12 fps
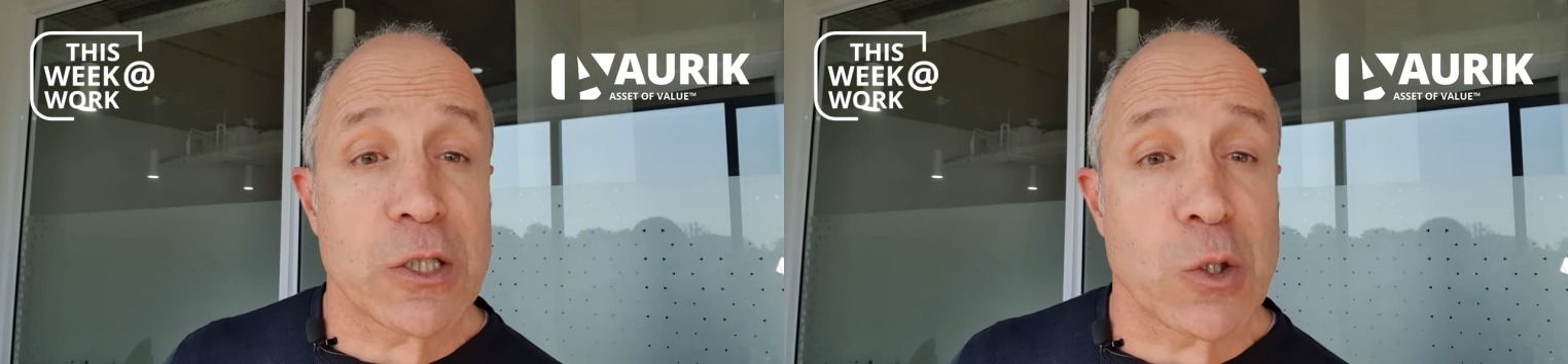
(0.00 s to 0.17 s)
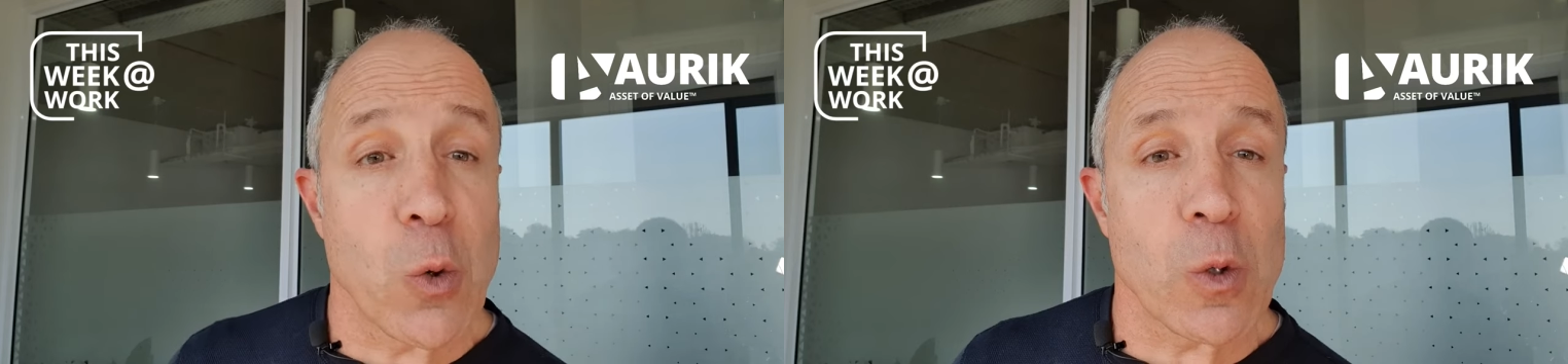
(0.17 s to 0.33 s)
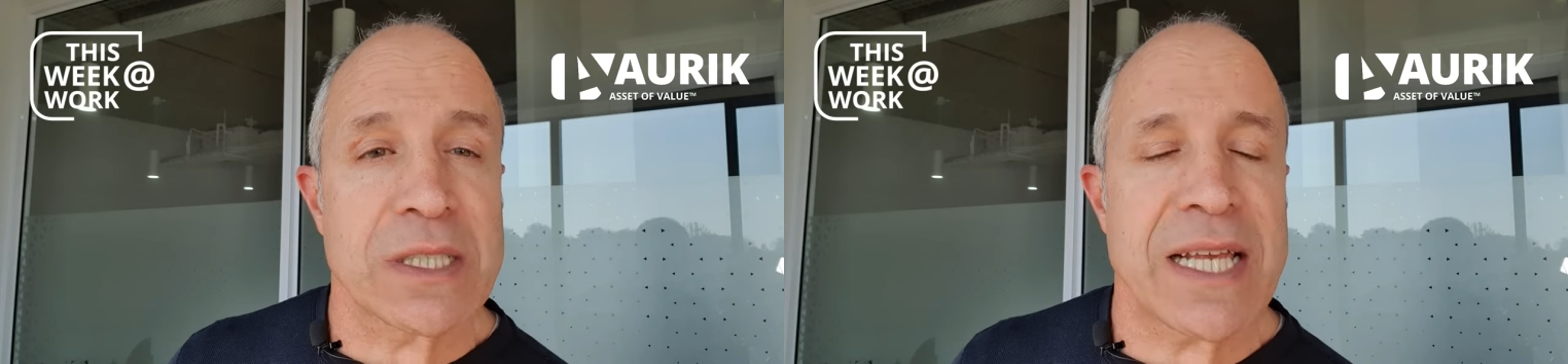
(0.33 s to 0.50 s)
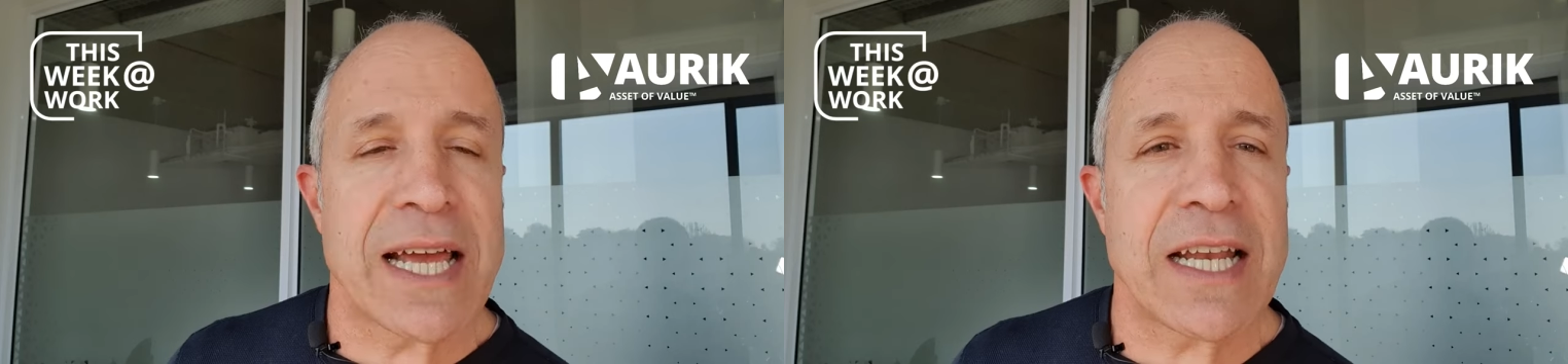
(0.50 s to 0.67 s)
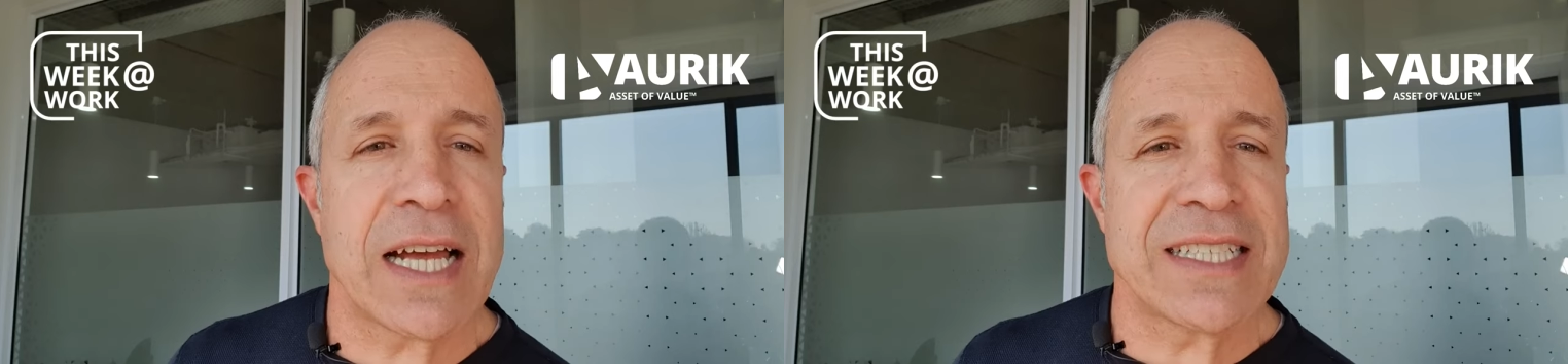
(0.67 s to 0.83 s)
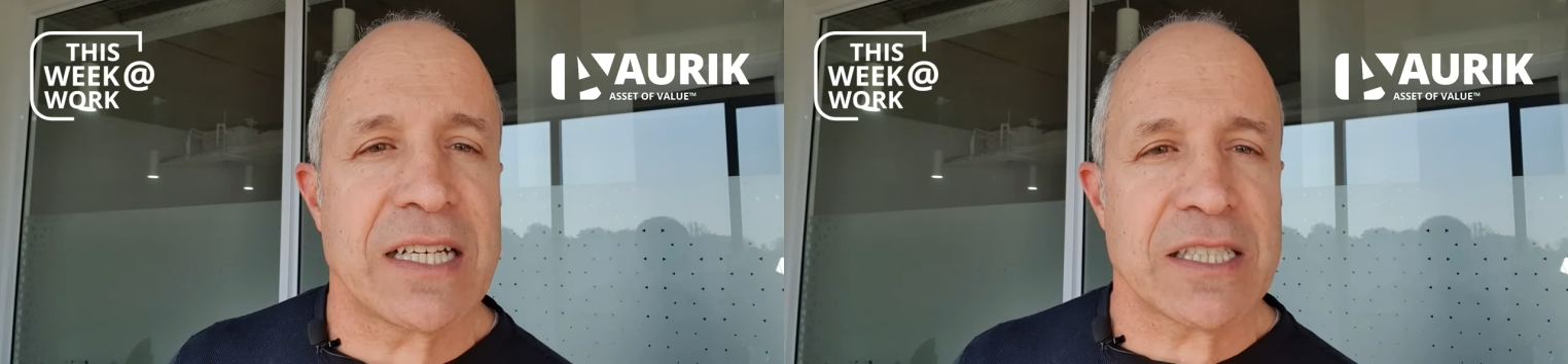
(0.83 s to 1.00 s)
source and
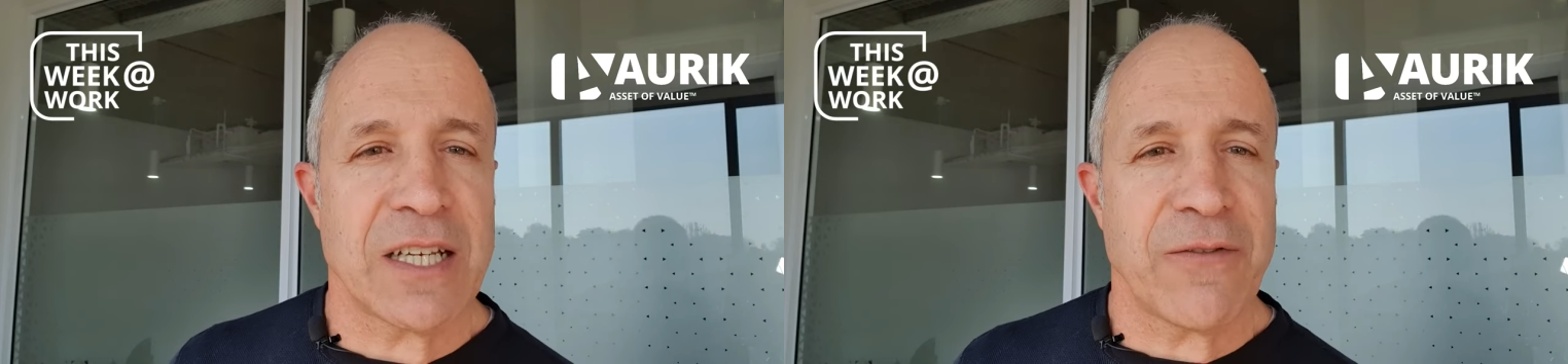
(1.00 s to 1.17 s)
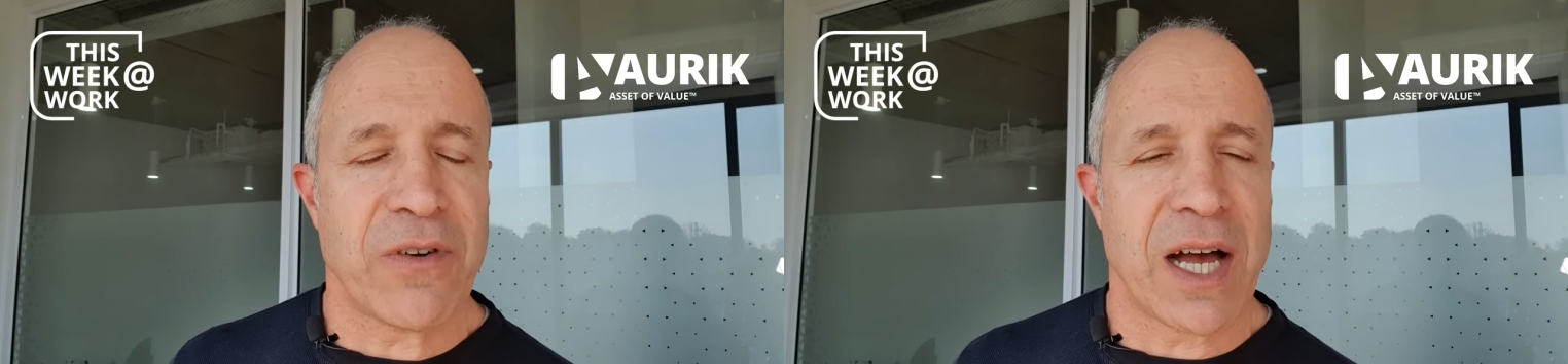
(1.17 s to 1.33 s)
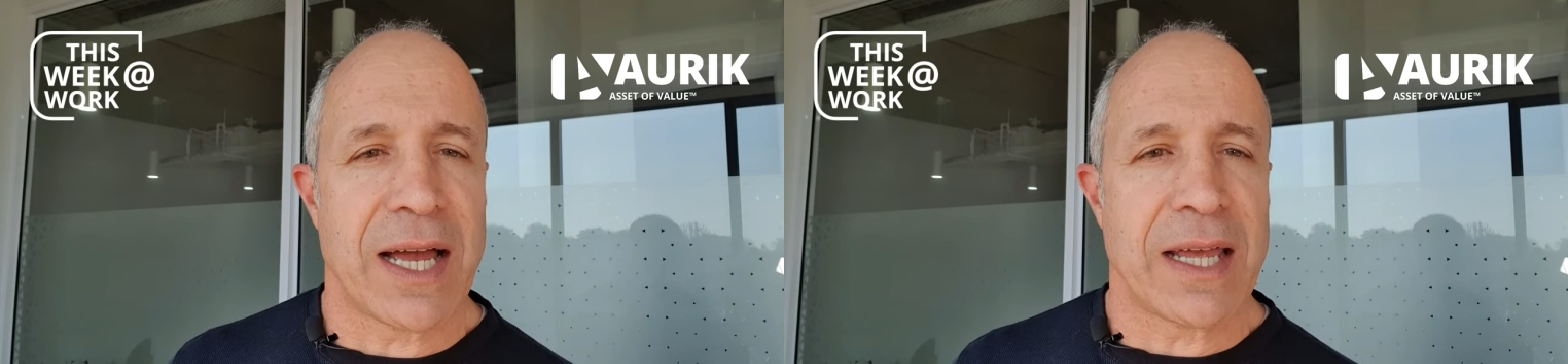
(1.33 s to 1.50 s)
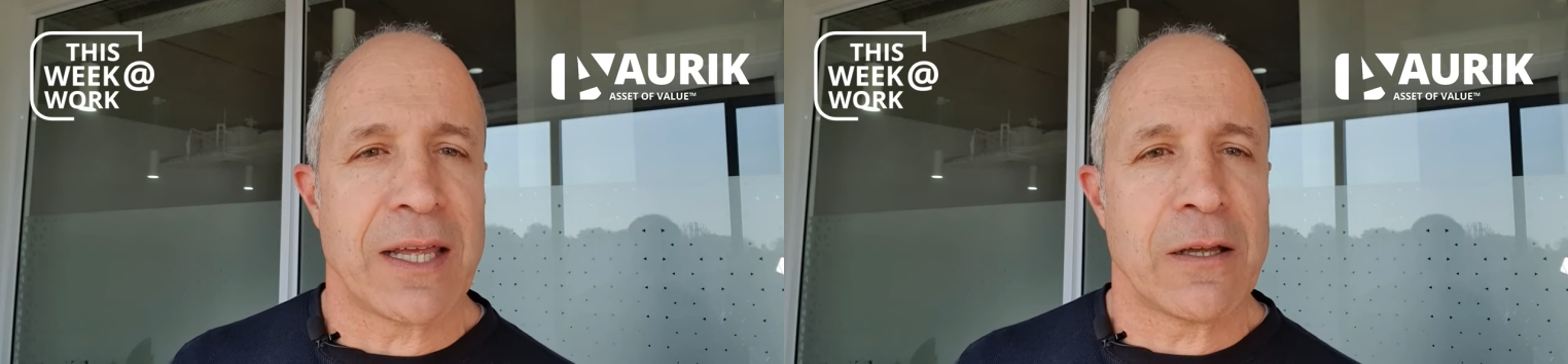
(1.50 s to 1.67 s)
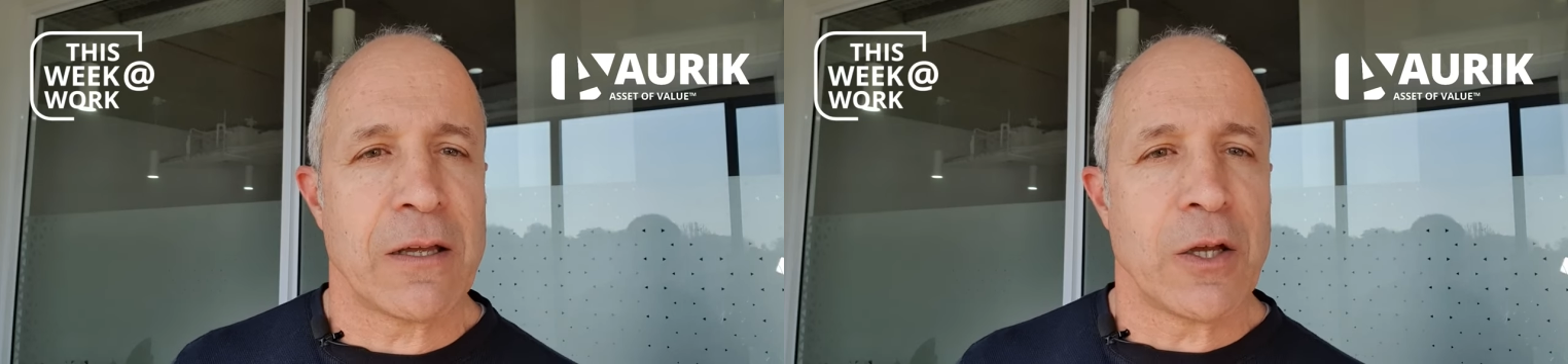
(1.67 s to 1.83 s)
identify